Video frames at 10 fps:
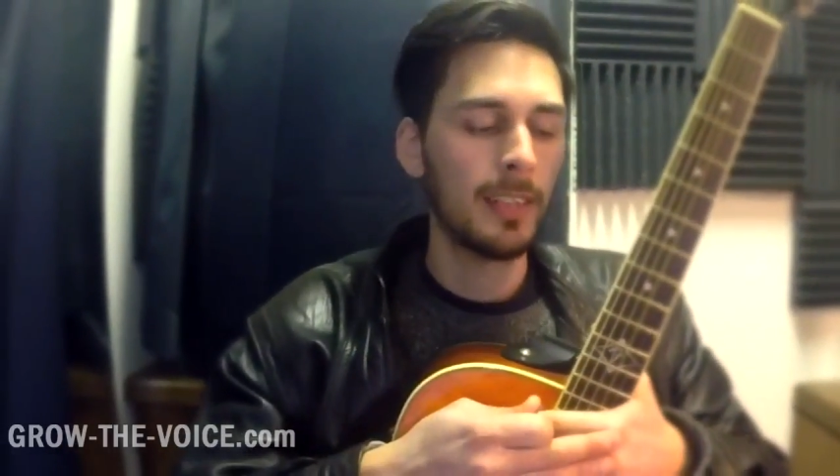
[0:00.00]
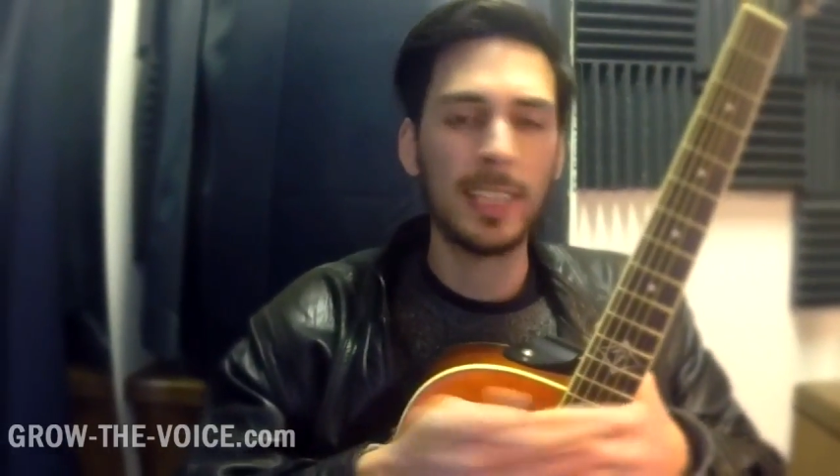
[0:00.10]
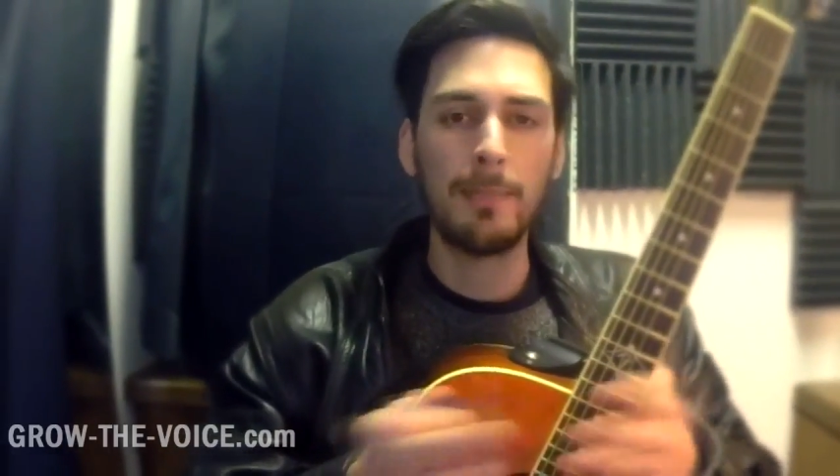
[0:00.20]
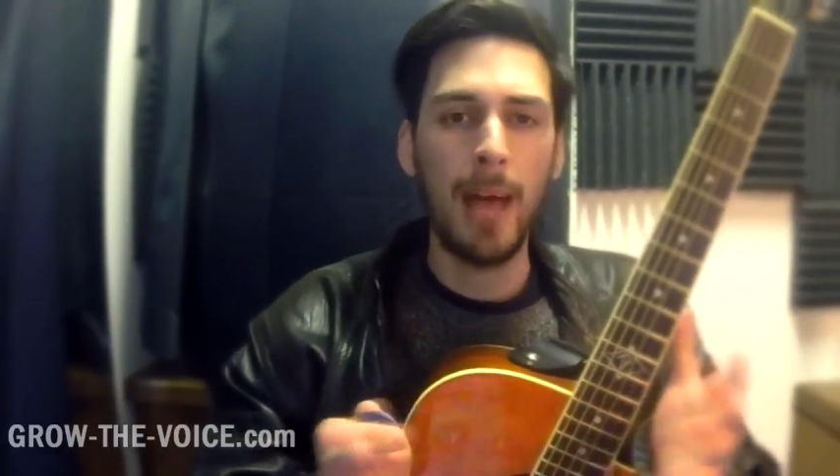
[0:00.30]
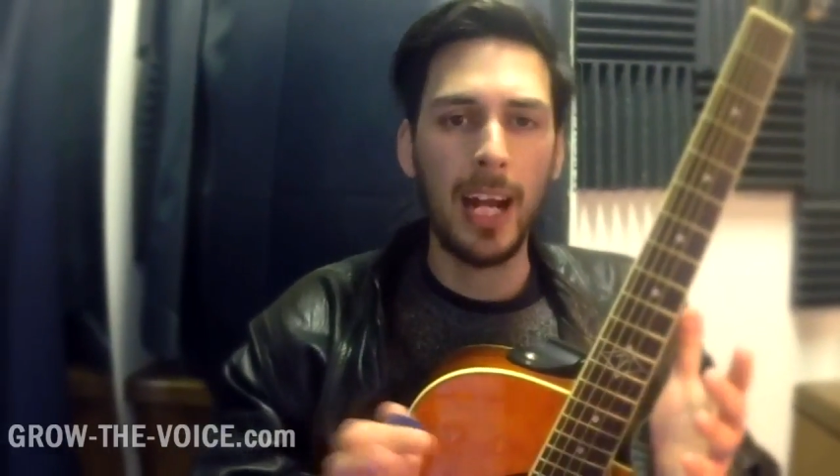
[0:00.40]

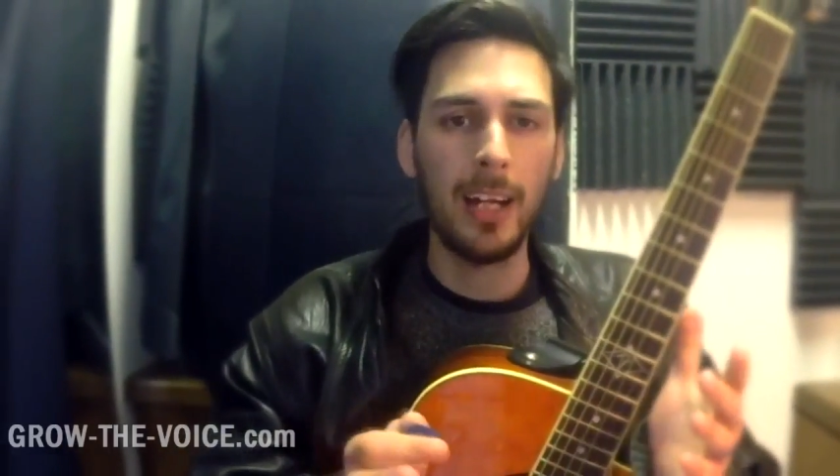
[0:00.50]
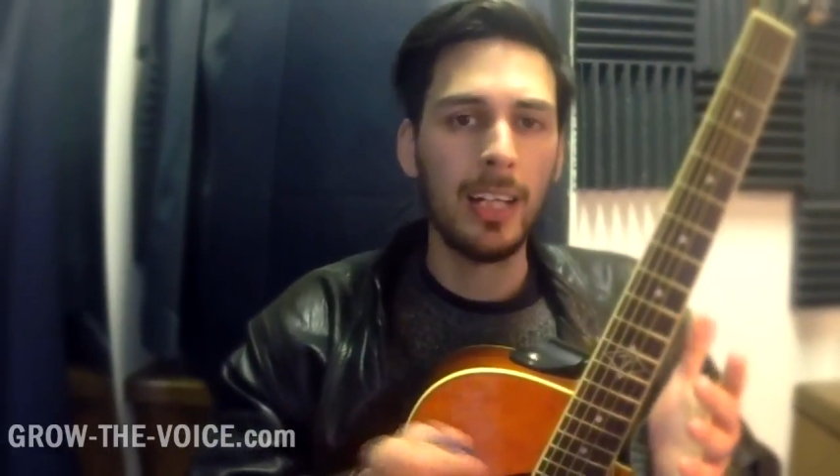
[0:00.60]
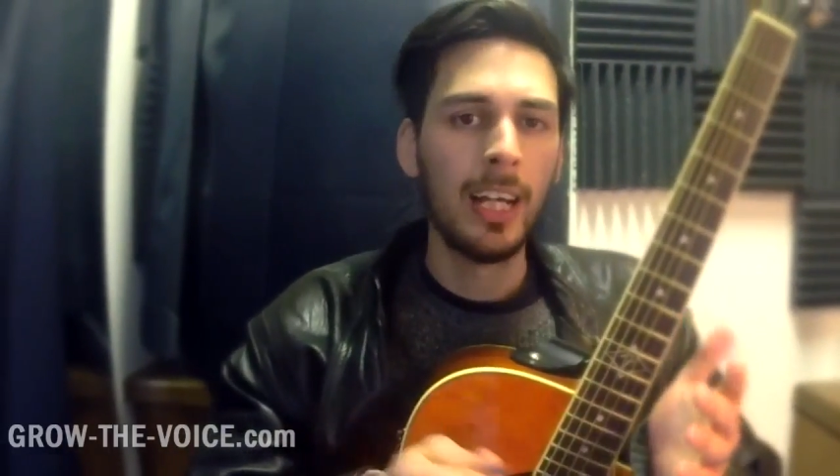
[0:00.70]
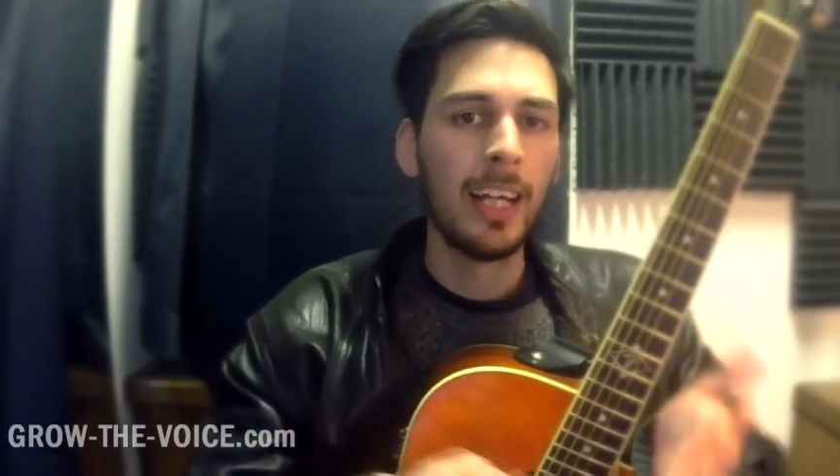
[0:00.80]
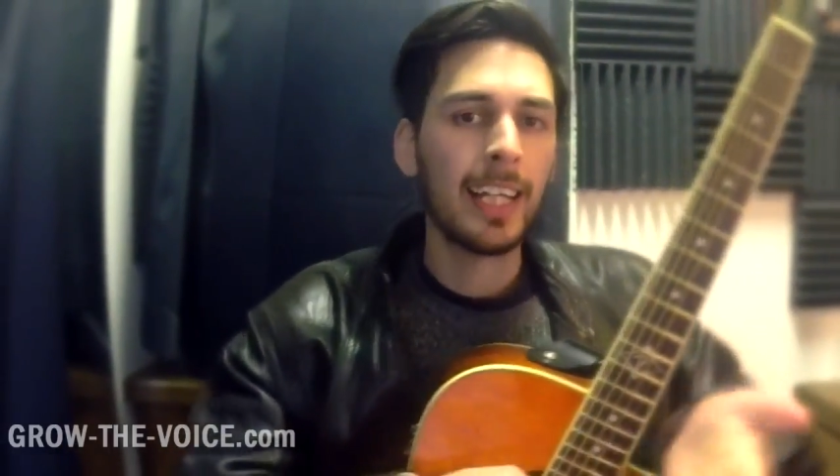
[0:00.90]
Doesn't matter.
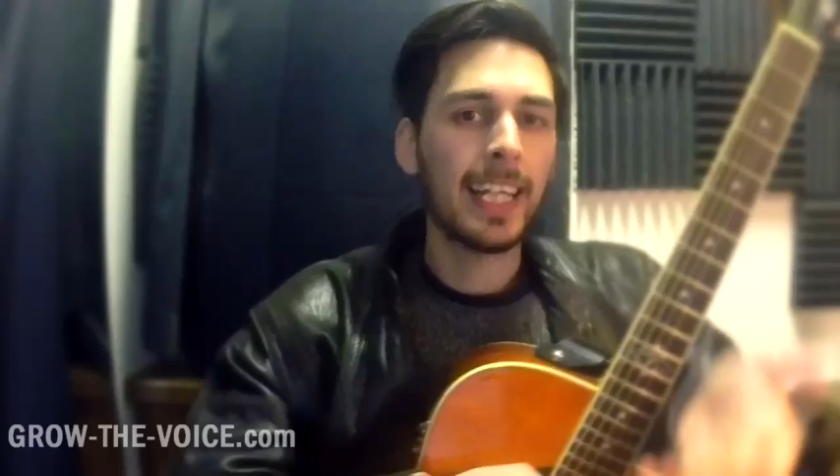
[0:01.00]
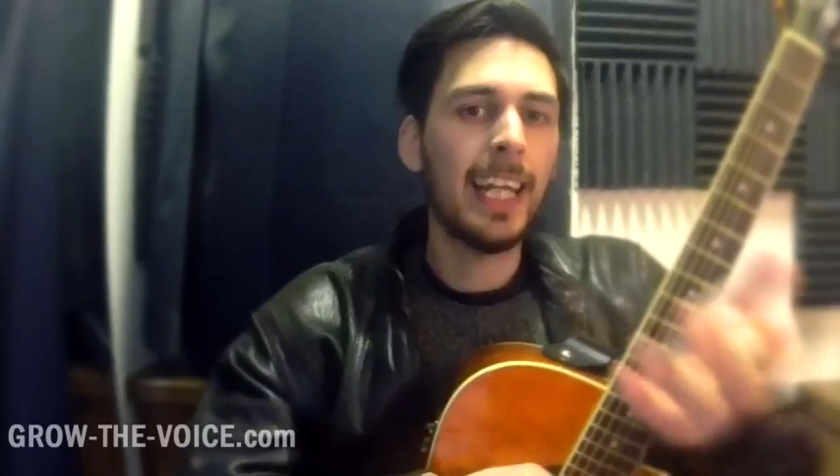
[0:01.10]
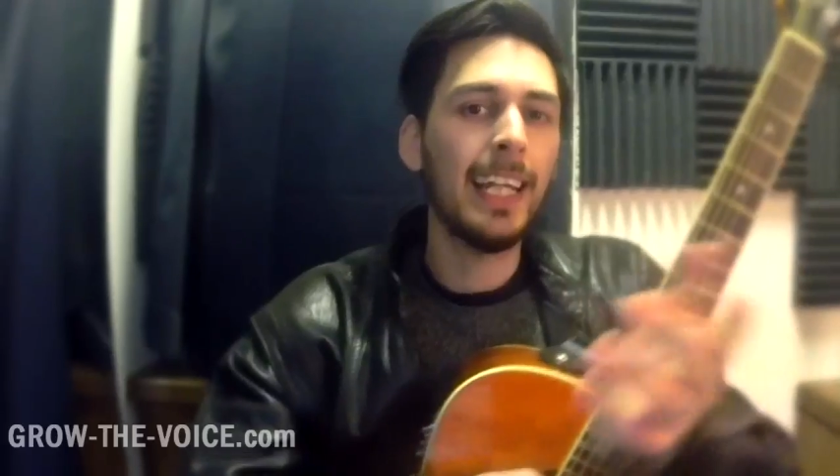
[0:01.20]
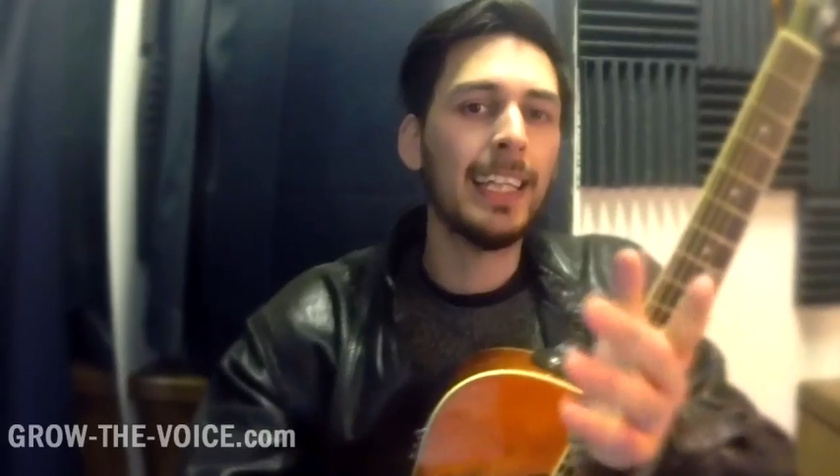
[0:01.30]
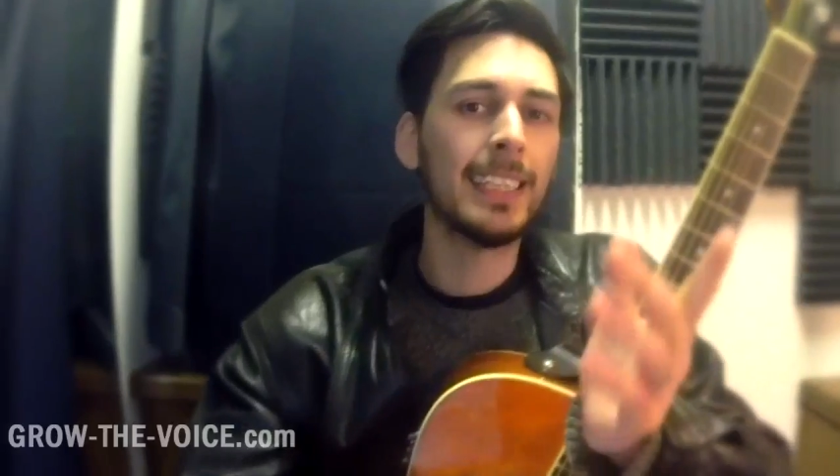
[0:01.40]
The
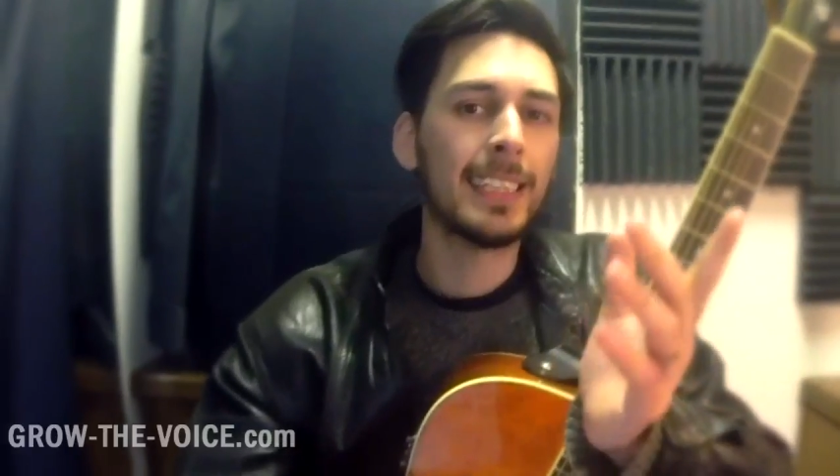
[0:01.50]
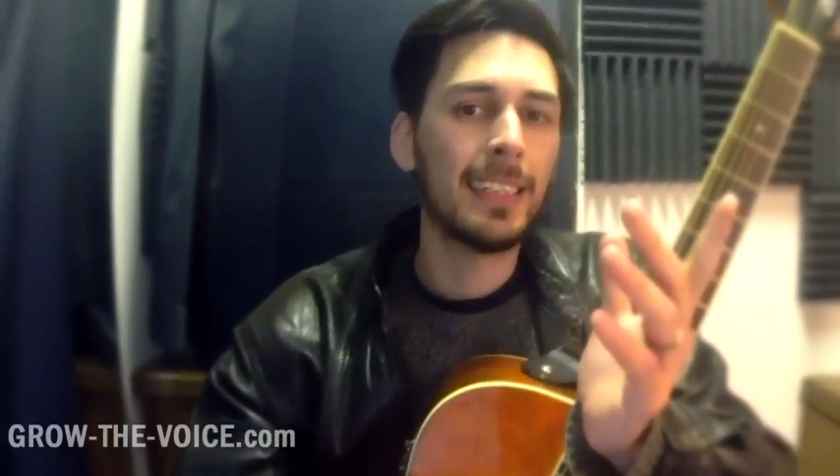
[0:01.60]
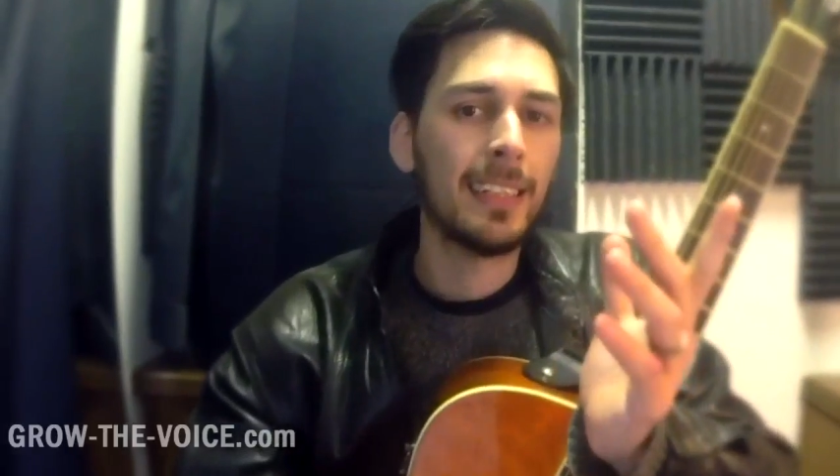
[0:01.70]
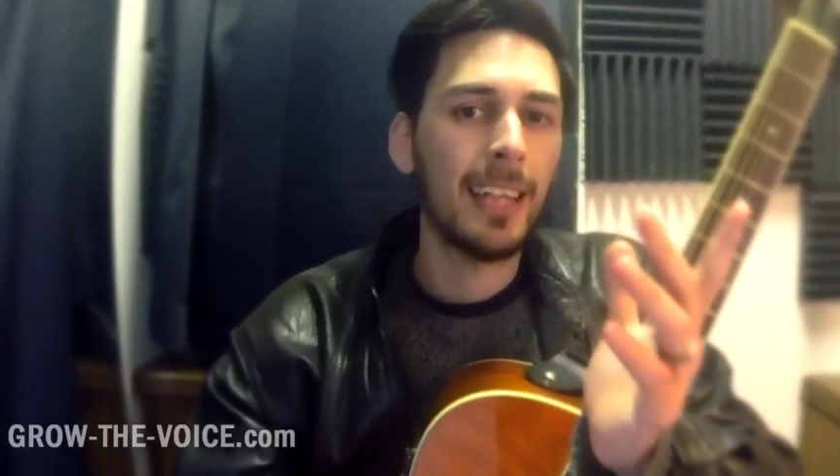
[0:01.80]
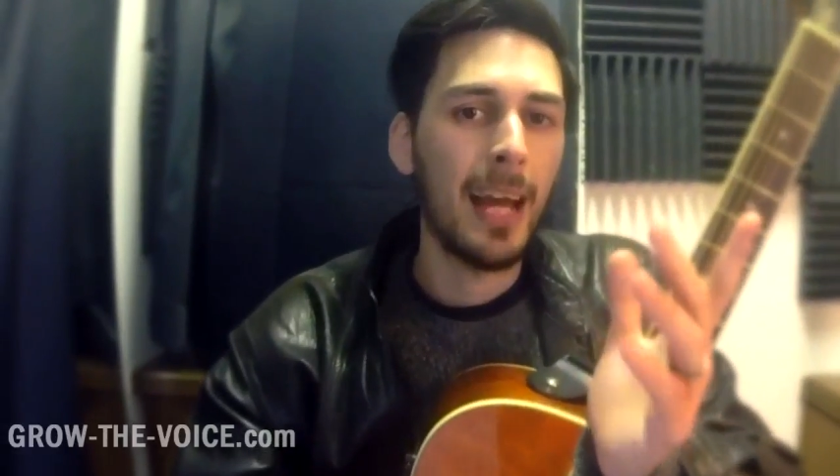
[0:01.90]
key is,
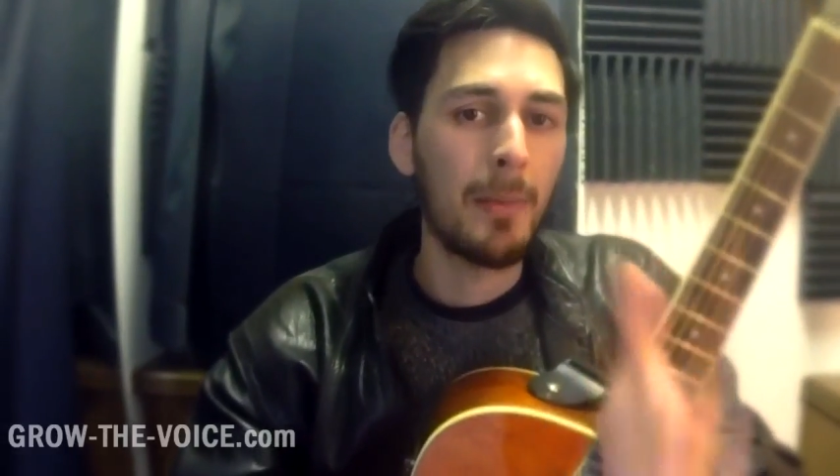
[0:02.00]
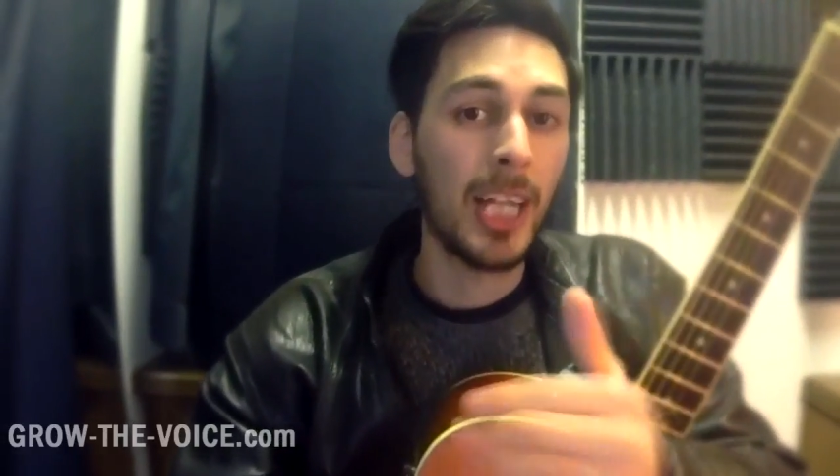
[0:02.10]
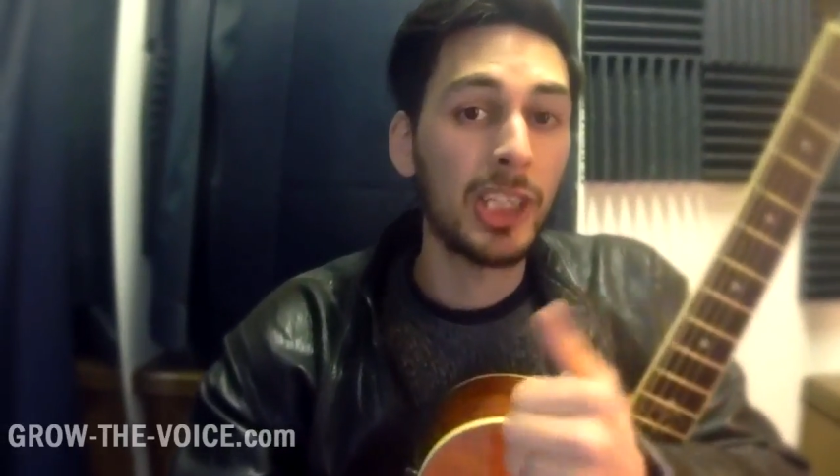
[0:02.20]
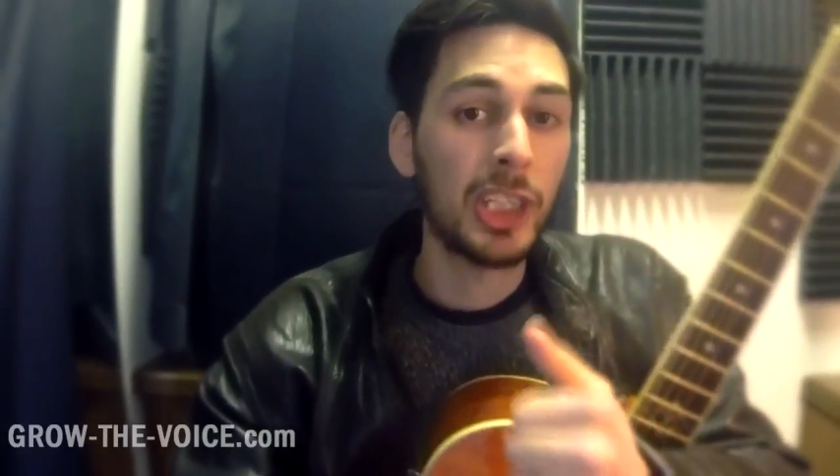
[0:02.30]
am I in